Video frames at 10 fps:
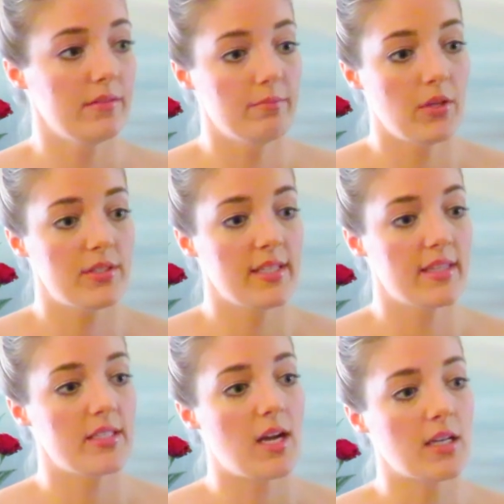Most of
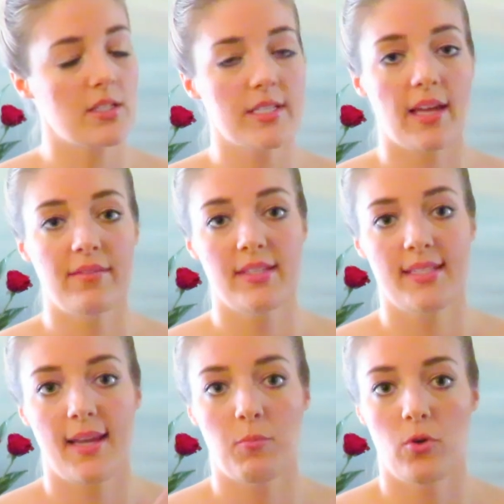the doctors have the
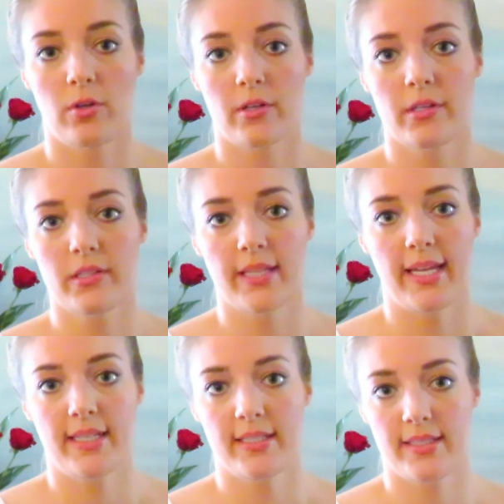same orders, the
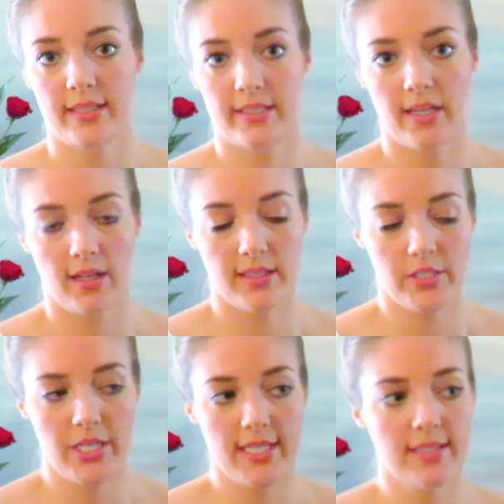
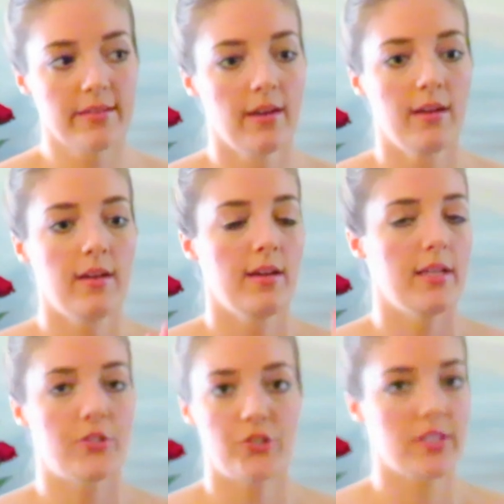anesthesiologist.
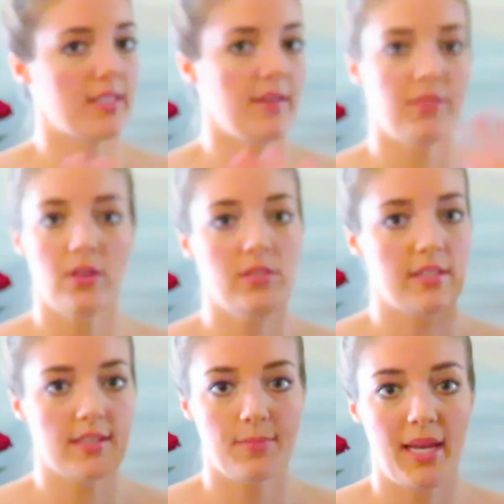It's just give those
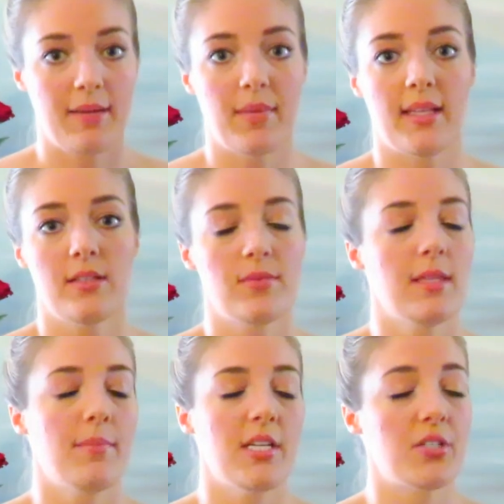as pain meds. When
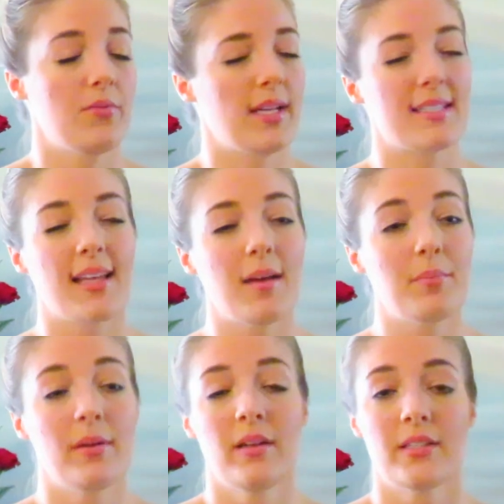the patient wakes
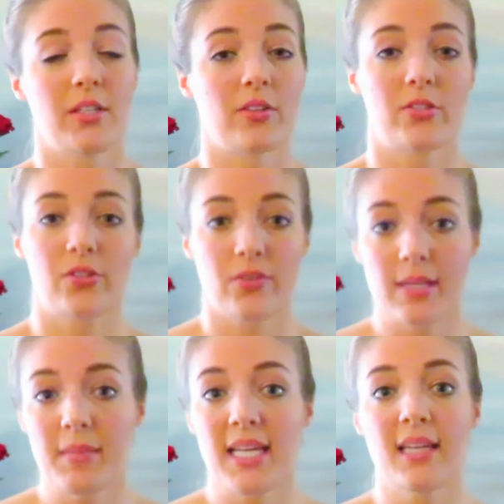up, starts
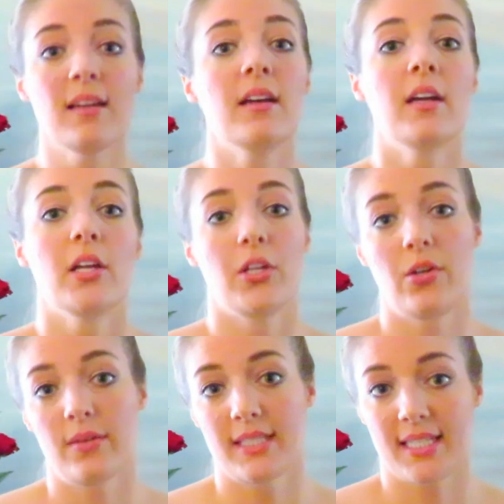screaming, you
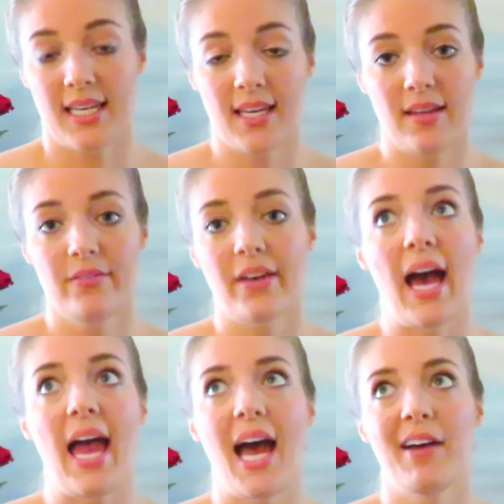know what to give.
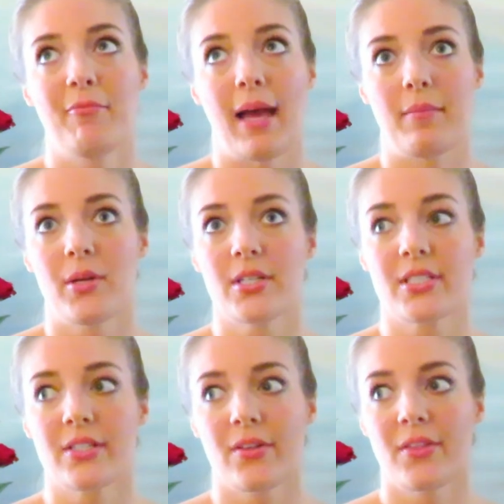I have my
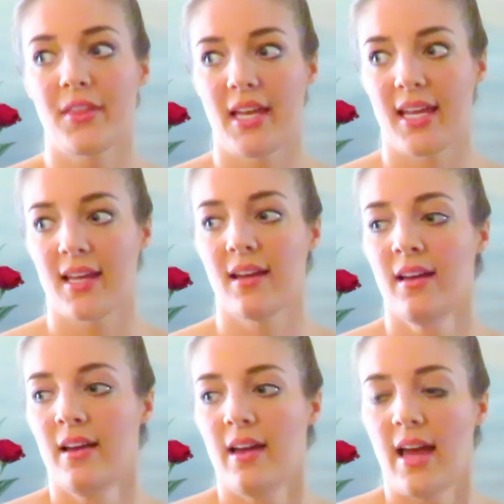personal thing.
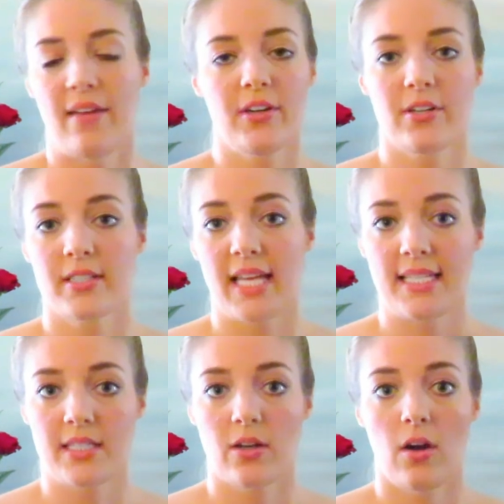Every nurse
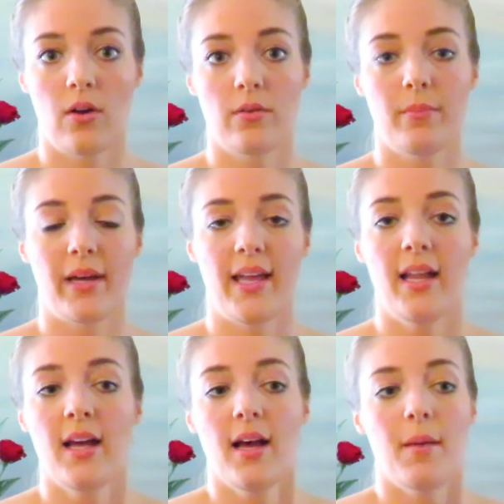has their own, but
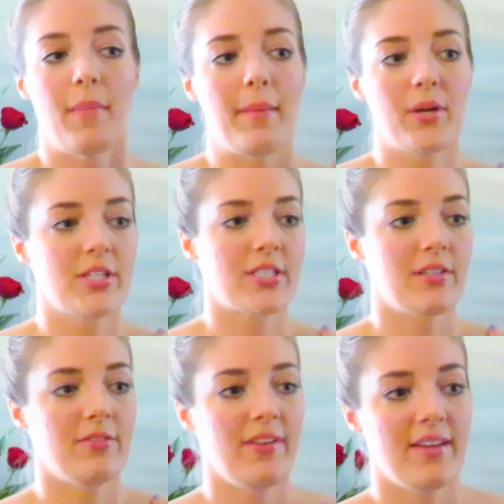my
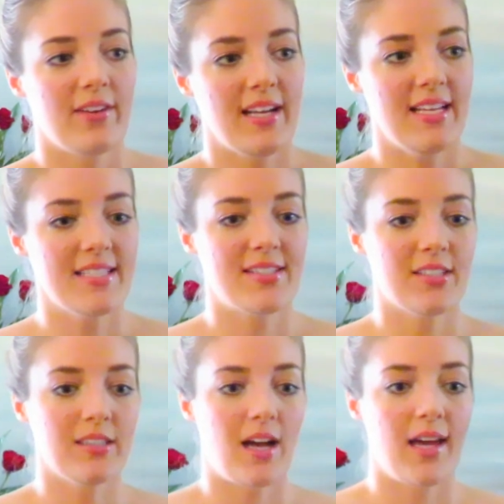personal favorite is
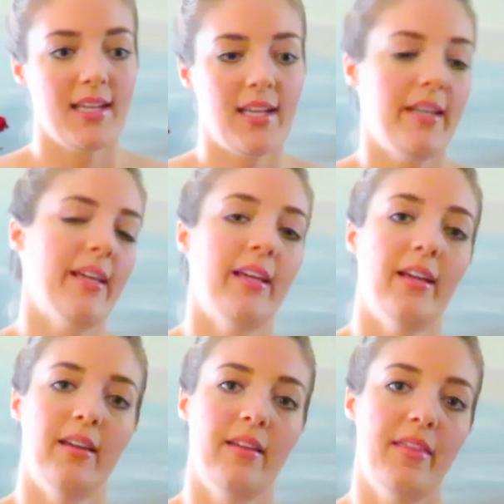Dilaudid,
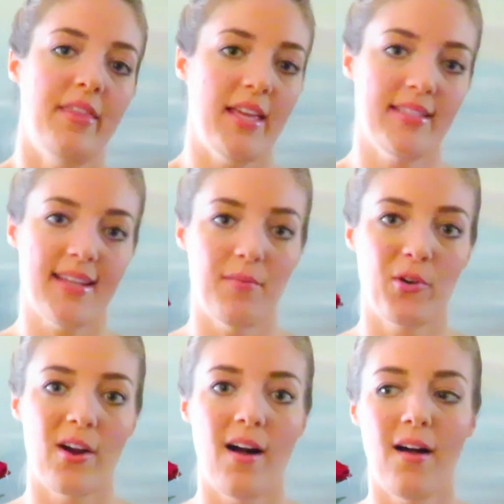then
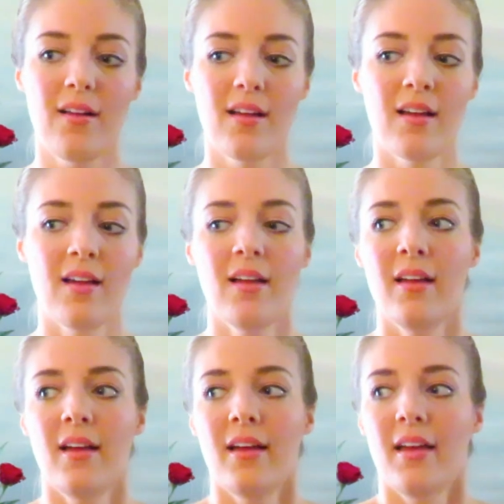Demerol,
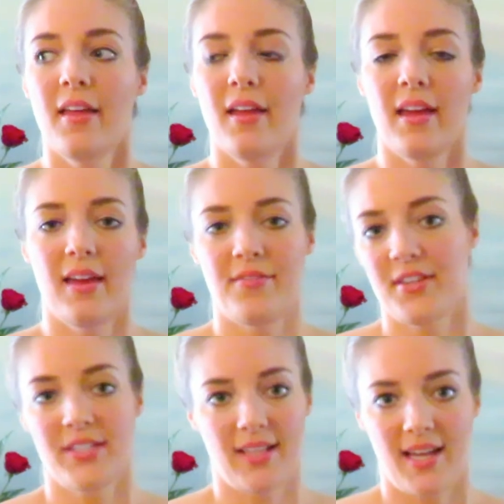if
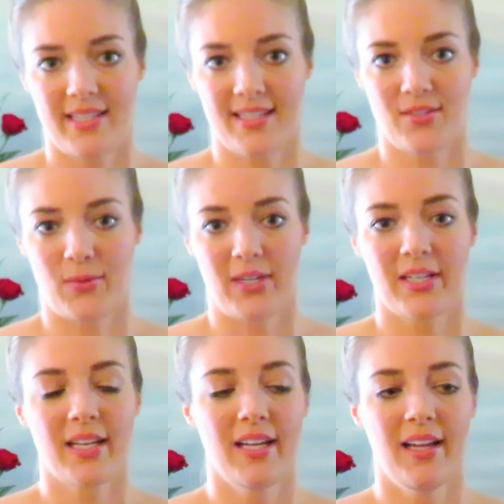the Dilaudid doesn't work.